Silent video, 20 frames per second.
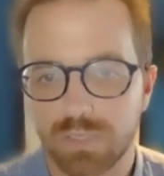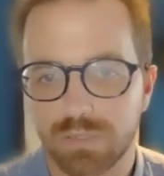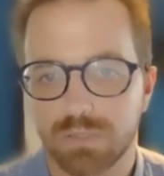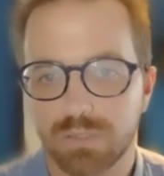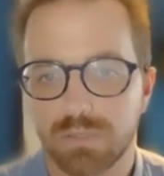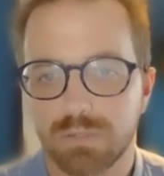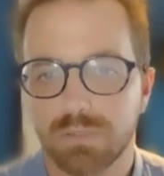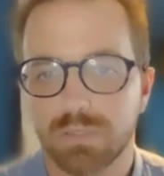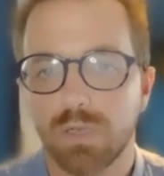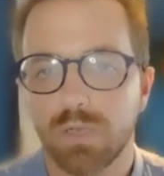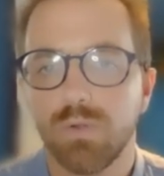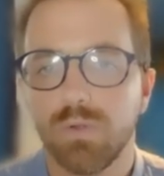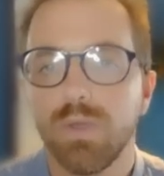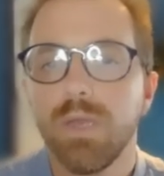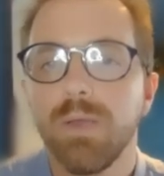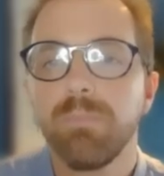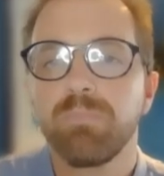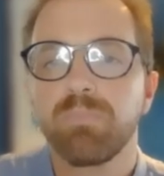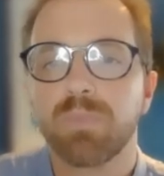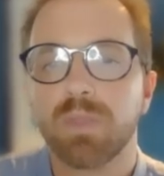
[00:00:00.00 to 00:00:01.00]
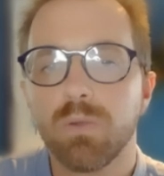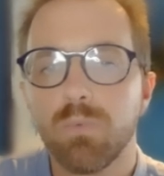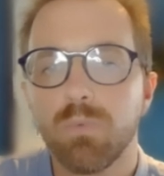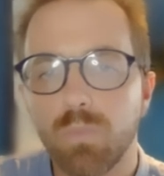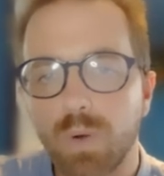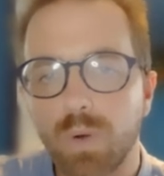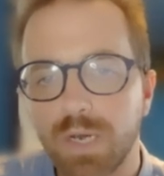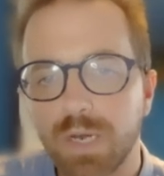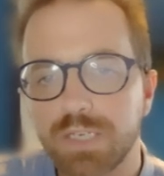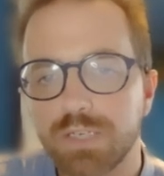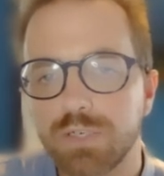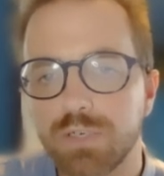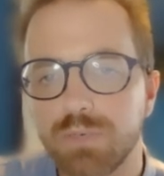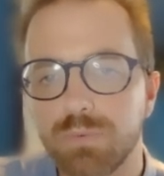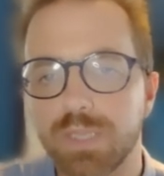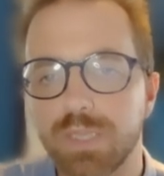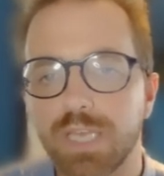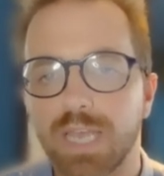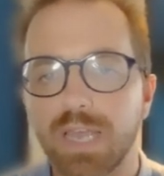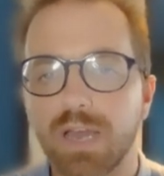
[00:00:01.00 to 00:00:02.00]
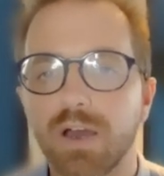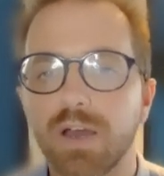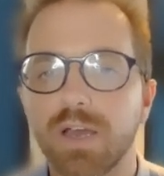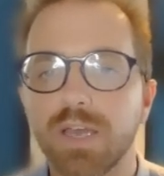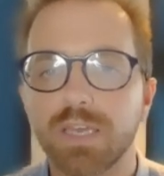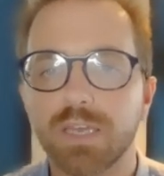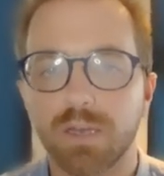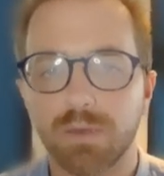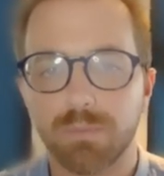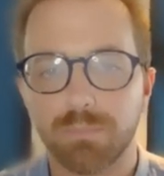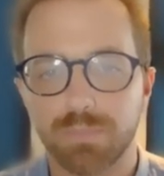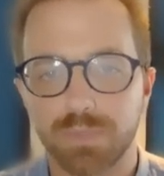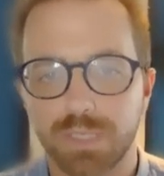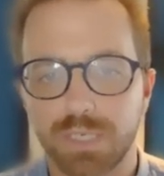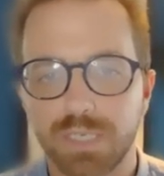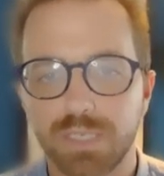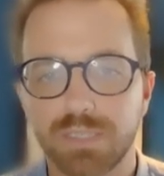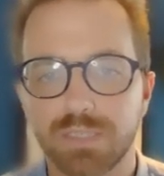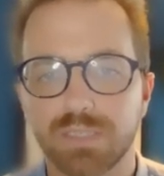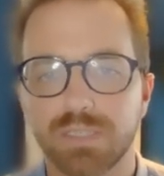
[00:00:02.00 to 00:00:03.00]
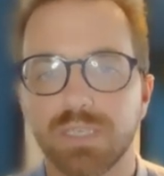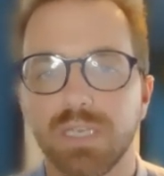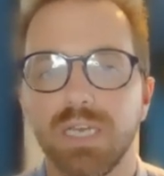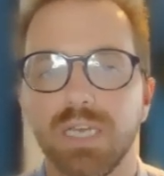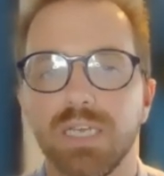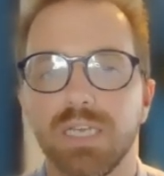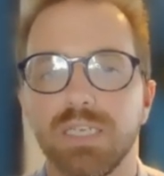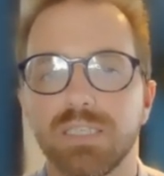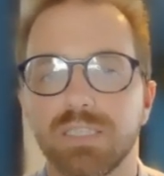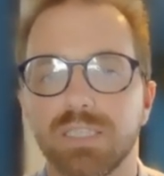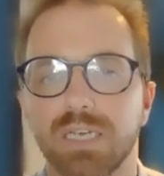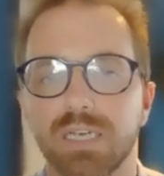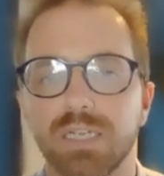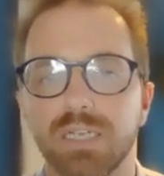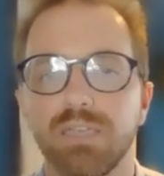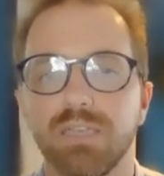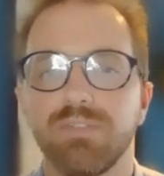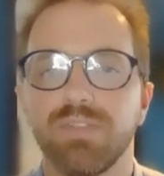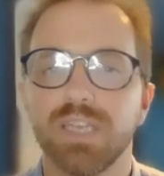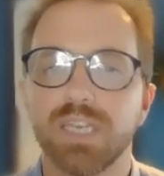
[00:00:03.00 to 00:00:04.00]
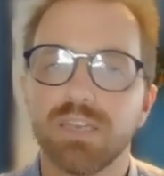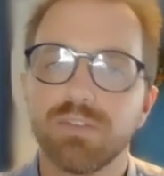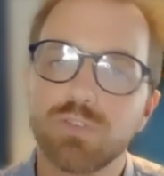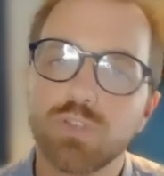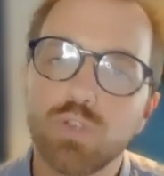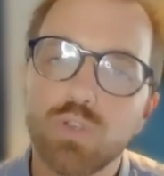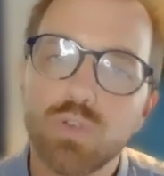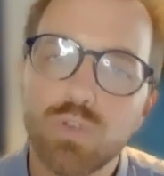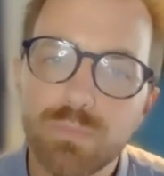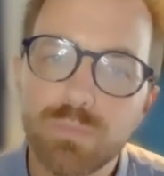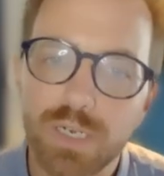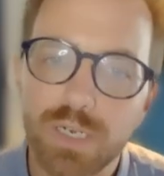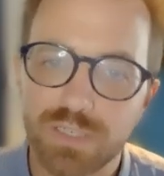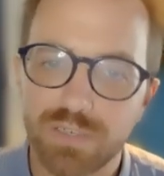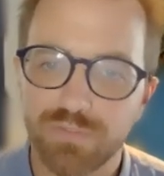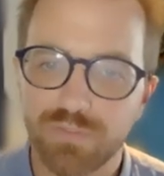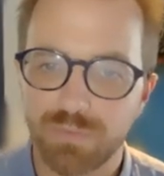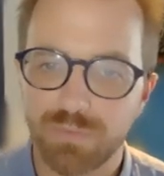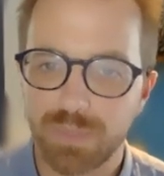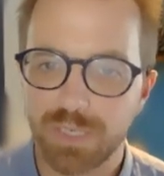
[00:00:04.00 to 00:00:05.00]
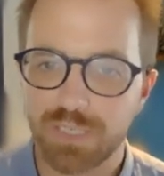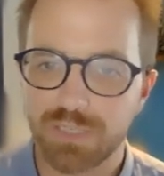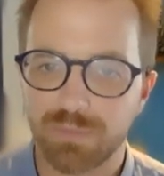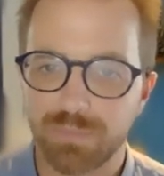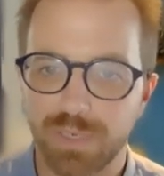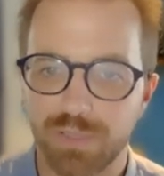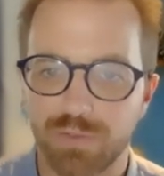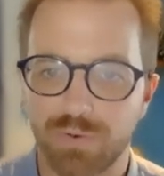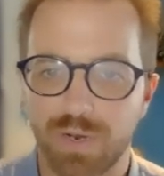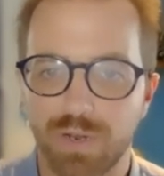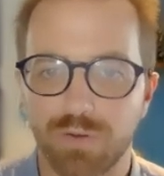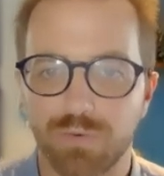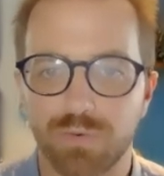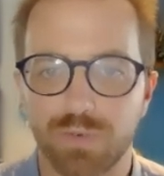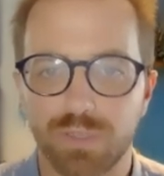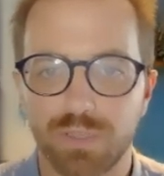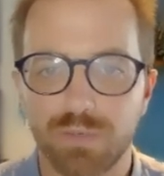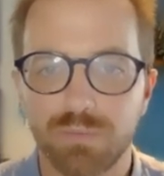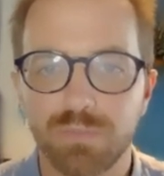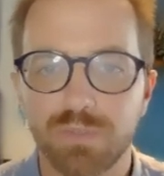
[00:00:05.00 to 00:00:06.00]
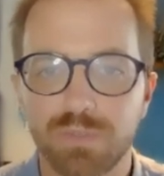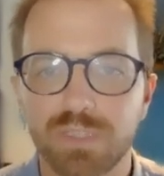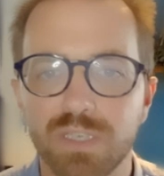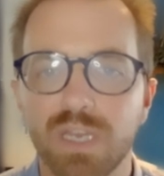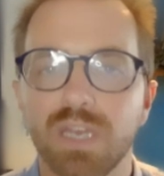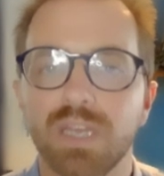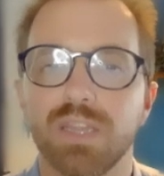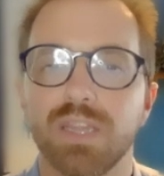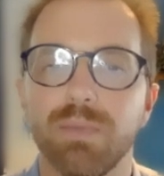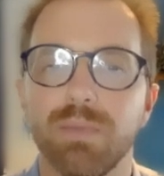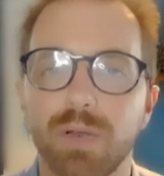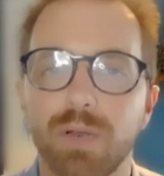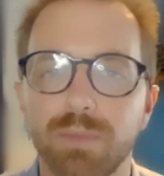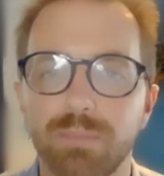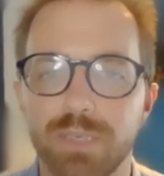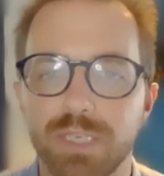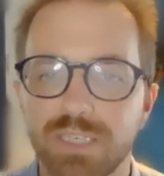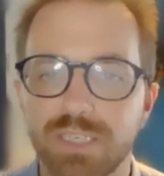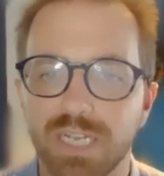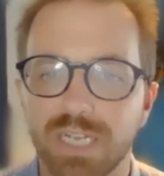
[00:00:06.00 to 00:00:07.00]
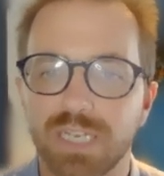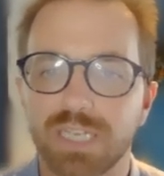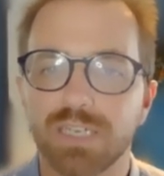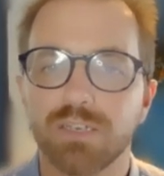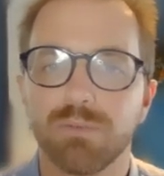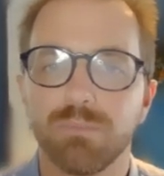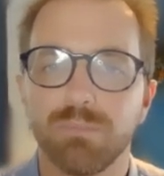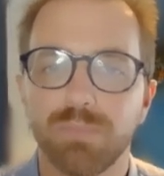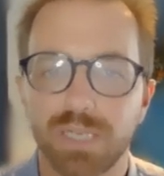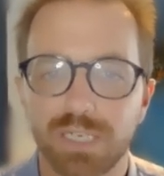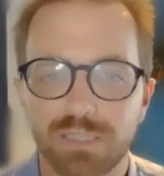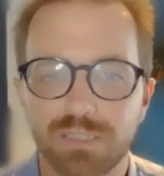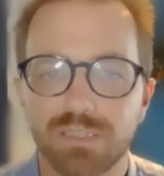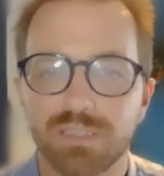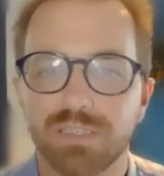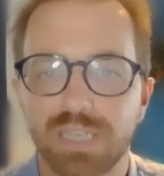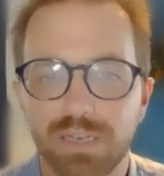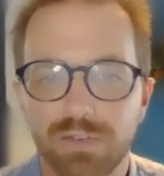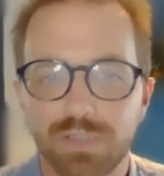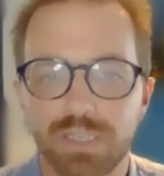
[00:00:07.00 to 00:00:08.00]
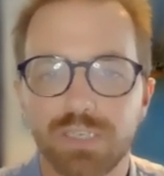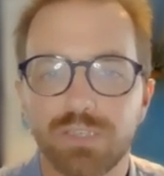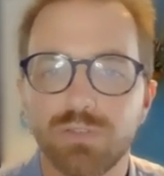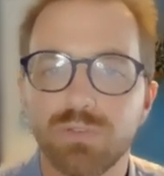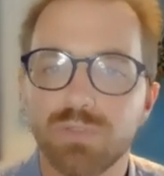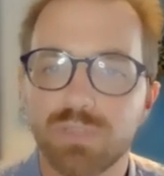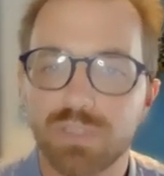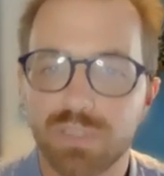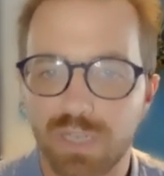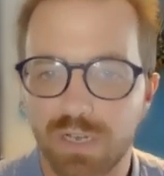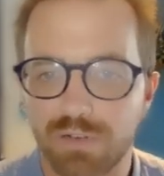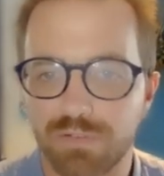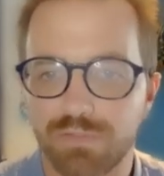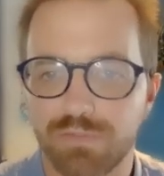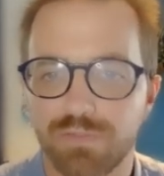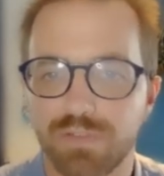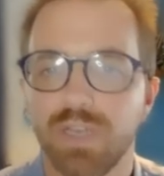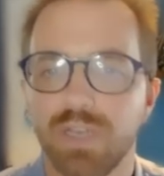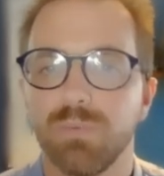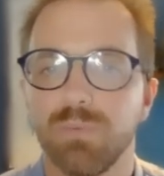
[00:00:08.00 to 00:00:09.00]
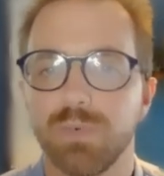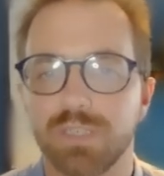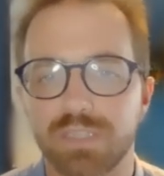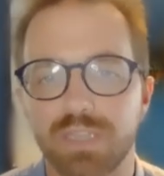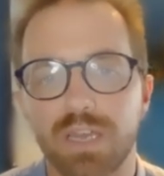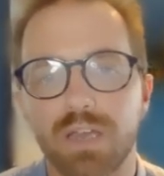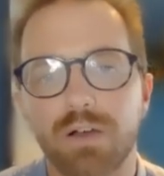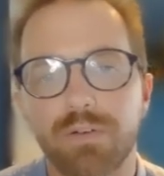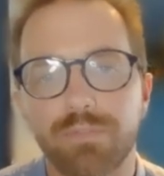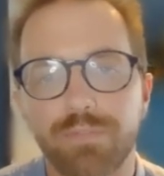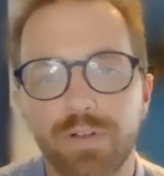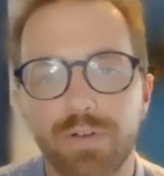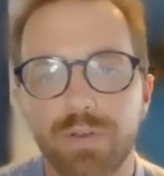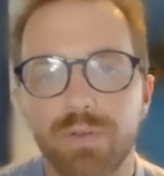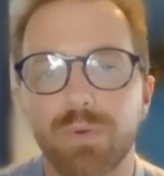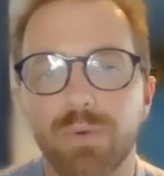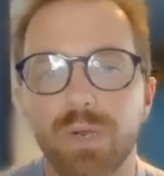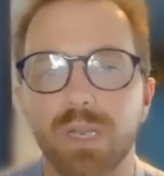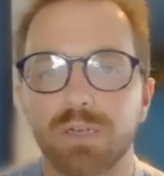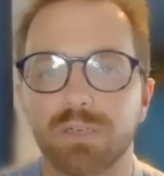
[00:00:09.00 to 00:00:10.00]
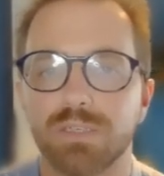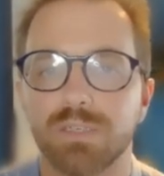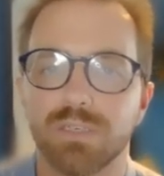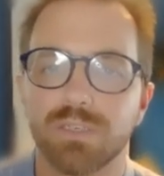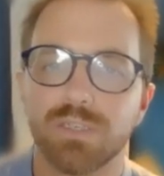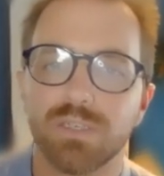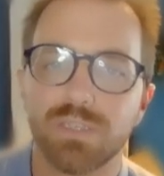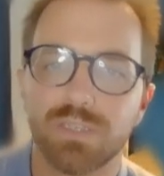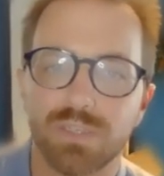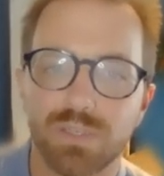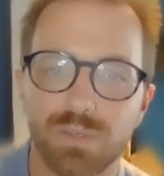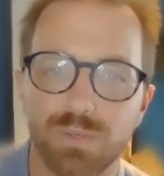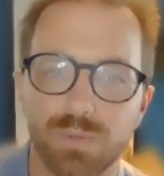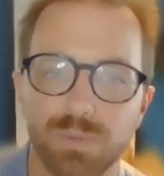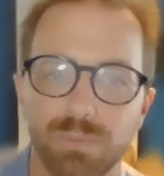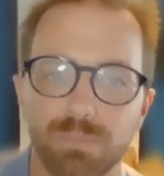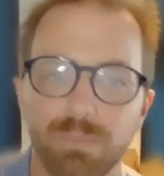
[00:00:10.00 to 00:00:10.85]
So one issue with AI companies is that if they give too much information about their algorithms, they might be telling competitors how they do stuff, which they are very reluctant to do.